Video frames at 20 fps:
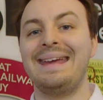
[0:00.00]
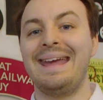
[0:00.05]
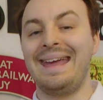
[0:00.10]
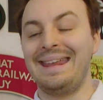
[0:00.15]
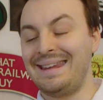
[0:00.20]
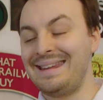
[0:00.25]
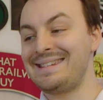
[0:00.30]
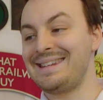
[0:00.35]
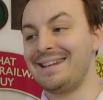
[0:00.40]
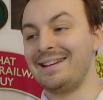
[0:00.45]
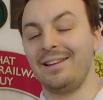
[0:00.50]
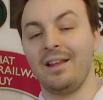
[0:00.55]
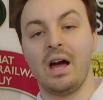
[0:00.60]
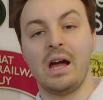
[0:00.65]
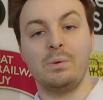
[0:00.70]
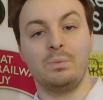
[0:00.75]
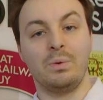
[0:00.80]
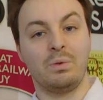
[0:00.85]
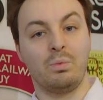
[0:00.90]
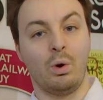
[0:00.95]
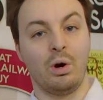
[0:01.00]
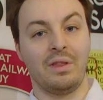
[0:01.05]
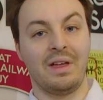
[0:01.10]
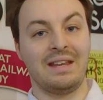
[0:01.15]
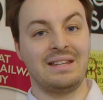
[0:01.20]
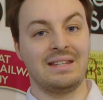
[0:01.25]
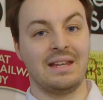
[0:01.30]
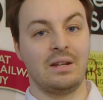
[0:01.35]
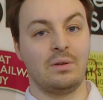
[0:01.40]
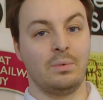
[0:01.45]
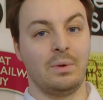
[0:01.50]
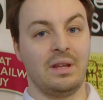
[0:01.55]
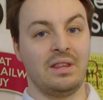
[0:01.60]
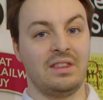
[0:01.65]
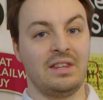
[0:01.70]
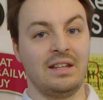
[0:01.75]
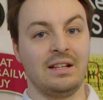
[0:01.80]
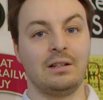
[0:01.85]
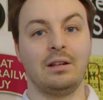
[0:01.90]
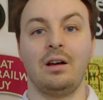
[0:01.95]
it is in line with what they did with
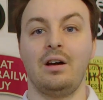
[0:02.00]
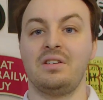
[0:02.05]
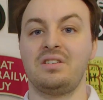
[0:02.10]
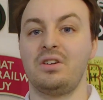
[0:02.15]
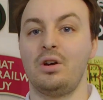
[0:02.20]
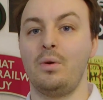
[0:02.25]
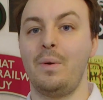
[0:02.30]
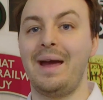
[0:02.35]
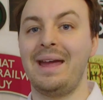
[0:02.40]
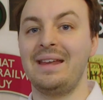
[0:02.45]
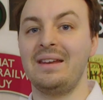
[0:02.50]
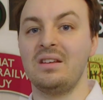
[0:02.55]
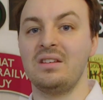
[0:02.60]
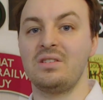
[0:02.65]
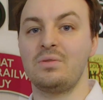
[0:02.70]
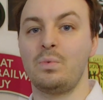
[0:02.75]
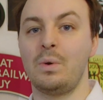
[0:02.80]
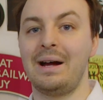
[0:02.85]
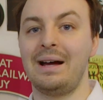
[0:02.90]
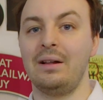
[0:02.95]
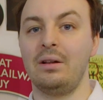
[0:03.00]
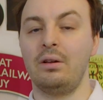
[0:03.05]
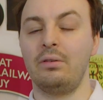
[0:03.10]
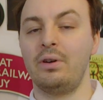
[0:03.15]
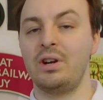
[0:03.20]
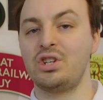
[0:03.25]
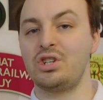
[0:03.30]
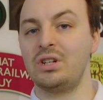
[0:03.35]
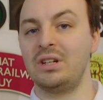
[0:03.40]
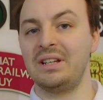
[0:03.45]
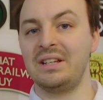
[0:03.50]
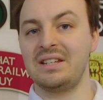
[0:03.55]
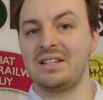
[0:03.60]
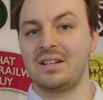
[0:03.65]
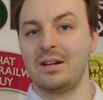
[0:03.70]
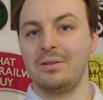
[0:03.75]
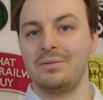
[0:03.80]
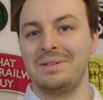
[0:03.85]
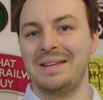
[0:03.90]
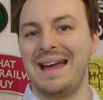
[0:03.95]
the Class 08 as well originally.
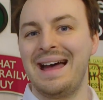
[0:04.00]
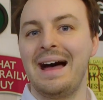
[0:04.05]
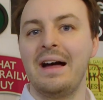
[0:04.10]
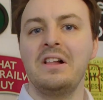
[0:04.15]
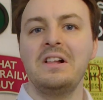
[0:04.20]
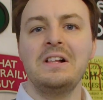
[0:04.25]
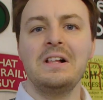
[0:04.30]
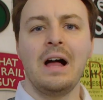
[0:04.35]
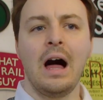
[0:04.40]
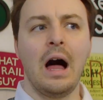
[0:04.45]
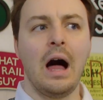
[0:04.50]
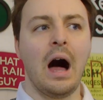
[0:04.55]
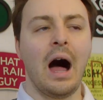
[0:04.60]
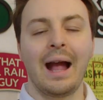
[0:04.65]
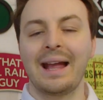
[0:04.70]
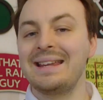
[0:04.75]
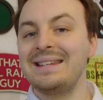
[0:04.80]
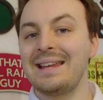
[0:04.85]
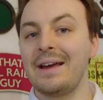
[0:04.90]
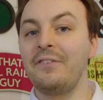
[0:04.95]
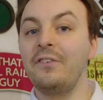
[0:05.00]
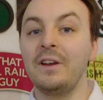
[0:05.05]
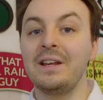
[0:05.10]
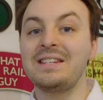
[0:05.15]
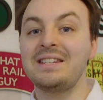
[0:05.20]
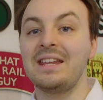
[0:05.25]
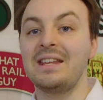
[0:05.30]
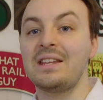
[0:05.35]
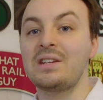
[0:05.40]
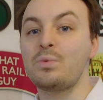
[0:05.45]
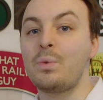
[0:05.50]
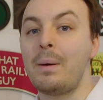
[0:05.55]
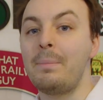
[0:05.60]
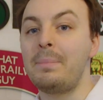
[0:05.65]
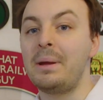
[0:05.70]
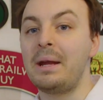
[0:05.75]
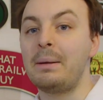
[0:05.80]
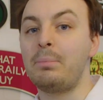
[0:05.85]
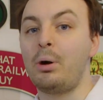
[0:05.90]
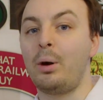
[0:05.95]
So I can definitely see this one
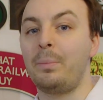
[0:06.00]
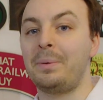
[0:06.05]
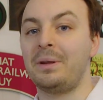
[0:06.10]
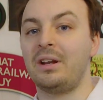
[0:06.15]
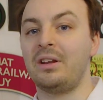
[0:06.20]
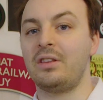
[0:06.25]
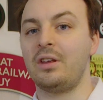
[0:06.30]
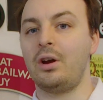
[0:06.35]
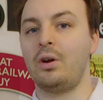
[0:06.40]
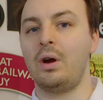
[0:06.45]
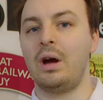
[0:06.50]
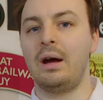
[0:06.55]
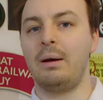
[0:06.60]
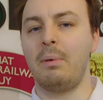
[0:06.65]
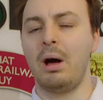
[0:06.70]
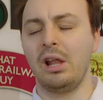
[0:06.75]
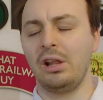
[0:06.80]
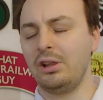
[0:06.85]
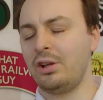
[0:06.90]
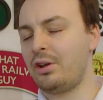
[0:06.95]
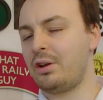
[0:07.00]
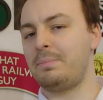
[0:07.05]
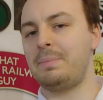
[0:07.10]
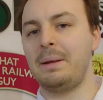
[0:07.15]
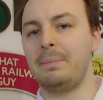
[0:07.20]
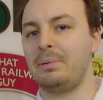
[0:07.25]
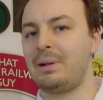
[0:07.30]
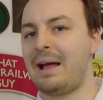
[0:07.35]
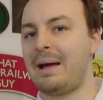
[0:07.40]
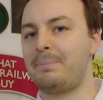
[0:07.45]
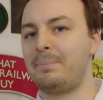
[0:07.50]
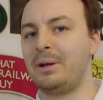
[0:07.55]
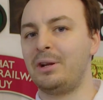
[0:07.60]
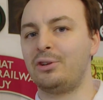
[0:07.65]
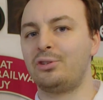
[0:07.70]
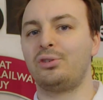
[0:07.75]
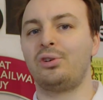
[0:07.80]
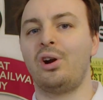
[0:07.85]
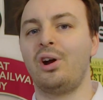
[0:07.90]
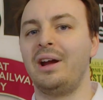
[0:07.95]
being popular though. A lot of people have been
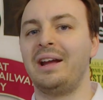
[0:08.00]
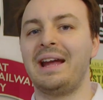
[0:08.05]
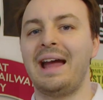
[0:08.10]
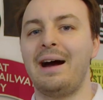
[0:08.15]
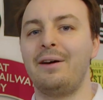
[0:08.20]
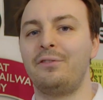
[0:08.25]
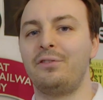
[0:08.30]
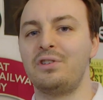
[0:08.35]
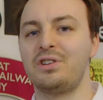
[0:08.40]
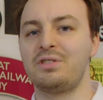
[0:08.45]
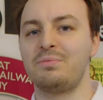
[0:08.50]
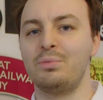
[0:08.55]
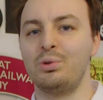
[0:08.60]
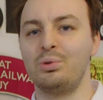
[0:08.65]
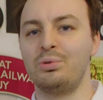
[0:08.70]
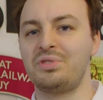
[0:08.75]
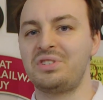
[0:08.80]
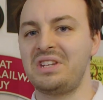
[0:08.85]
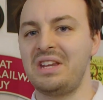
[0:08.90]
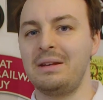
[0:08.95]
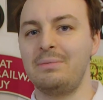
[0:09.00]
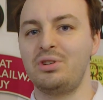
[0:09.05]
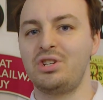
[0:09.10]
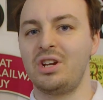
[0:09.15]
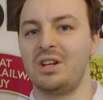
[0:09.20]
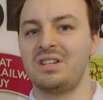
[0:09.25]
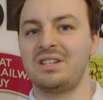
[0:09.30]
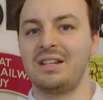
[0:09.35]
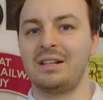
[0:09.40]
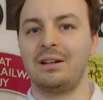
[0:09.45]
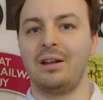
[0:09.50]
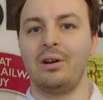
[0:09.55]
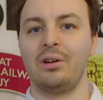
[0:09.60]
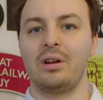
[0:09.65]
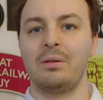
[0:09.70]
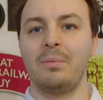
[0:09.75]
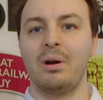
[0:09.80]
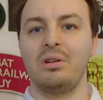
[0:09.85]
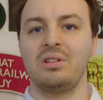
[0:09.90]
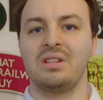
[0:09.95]
crying out for a small steam shunting
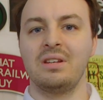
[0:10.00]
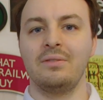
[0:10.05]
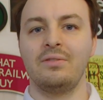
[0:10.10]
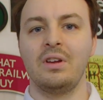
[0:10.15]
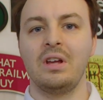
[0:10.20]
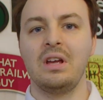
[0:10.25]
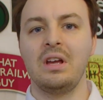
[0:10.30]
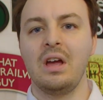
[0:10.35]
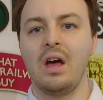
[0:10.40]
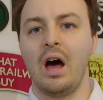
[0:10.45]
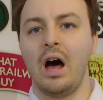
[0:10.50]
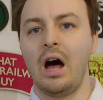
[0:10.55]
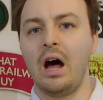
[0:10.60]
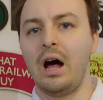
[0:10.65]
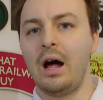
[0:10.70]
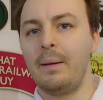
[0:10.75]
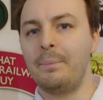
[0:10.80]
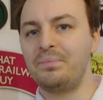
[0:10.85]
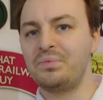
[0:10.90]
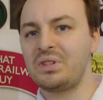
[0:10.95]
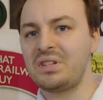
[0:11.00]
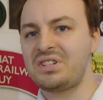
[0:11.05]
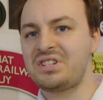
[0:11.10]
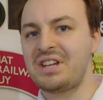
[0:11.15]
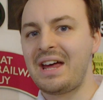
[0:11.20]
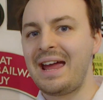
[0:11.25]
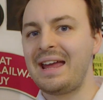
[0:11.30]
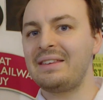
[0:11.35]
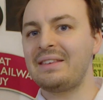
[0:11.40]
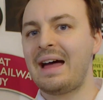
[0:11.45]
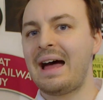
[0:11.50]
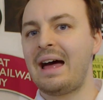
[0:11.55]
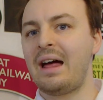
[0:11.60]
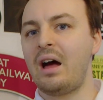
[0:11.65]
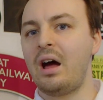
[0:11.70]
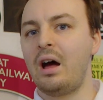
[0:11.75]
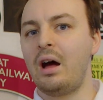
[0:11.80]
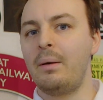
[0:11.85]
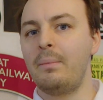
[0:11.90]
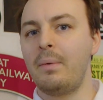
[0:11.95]
locomotive. Saying that,
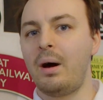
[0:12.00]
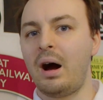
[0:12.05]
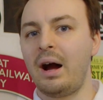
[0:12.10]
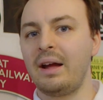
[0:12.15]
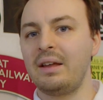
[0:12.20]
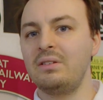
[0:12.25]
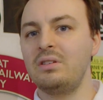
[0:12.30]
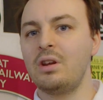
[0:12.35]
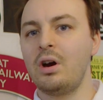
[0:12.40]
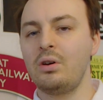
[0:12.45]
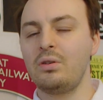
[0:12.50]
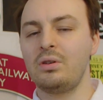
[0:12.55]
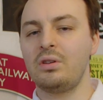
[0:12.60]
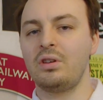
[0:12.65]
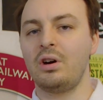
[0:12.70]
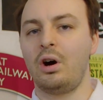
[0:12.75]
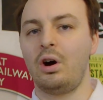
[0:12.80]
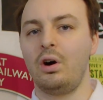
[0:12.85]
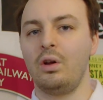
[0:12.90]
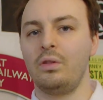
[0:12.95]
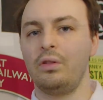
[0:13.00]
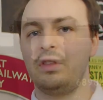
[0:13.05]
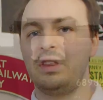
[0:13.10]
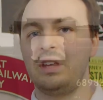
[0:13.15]
I note that on